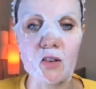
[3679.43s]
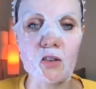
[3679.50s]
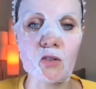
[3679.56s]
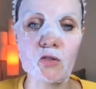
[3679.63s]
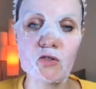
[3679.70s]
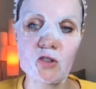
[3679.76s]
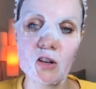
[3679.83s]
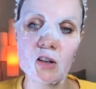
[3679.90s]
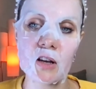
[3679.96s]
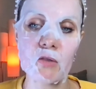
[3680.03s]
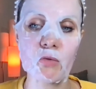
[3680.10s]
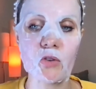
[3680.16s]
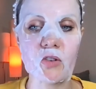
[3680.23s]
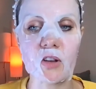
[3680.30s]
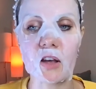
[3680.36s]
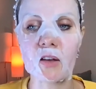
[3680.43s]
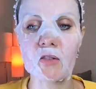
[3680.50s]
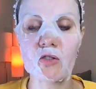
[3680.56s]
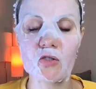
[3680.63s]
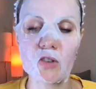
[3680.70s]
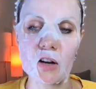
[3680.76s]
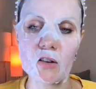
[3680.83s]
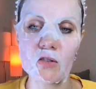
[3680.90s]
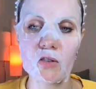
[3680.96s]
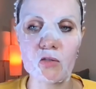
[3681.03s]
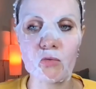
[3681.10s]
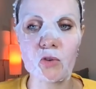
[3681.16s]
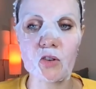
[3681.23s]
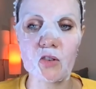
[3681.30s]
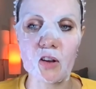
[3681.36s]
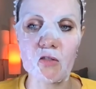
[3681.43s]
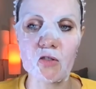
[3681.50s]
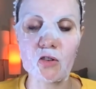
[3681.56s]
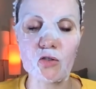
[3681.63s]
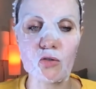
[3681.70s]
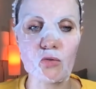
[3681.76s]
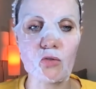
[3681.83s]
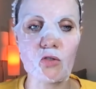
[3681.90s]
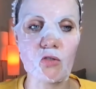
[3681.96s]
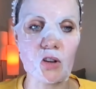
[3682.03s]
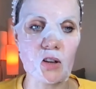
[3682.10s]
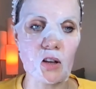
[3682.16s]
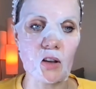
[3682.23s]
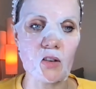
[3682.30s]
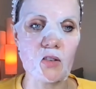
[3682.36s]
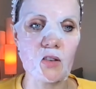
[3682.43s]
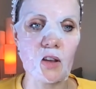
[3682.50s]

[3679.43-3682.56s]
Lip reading: Usually, I will say it starts once every 2-3 days.